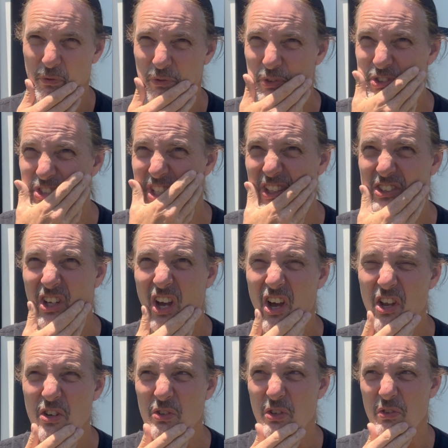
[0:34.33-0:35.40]

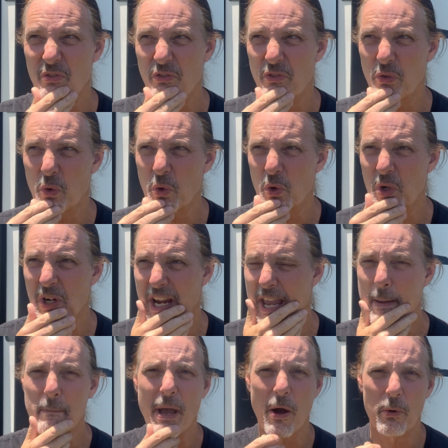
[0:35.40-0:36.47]
604
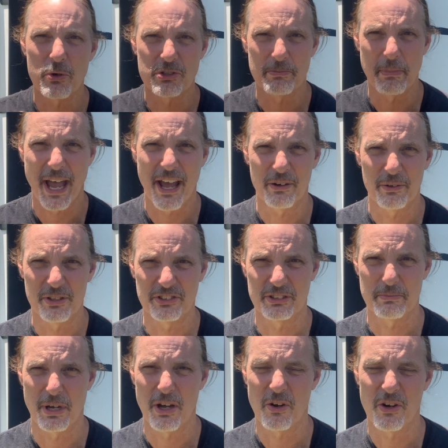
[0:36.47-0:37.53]
amp hours of batteries in
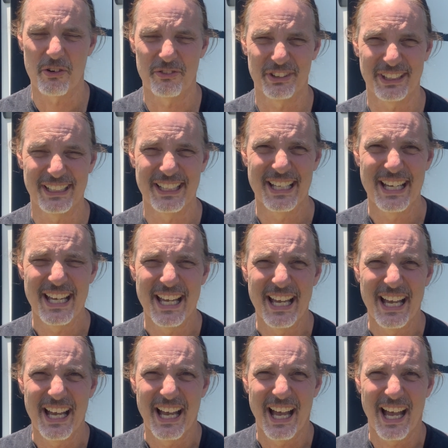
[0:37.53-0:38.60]
my RV.
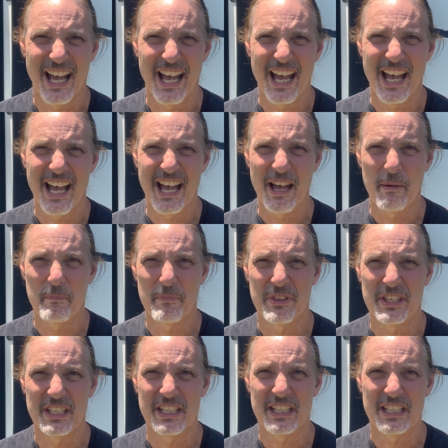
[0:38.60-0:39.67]
Um,
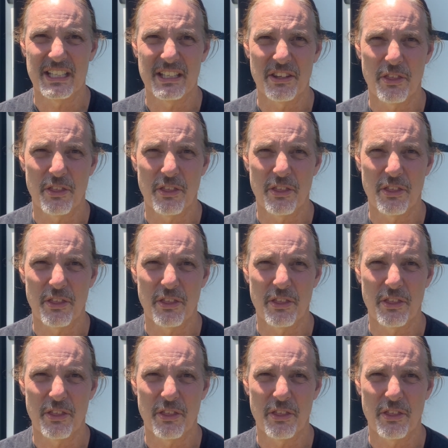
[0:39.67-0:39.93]
the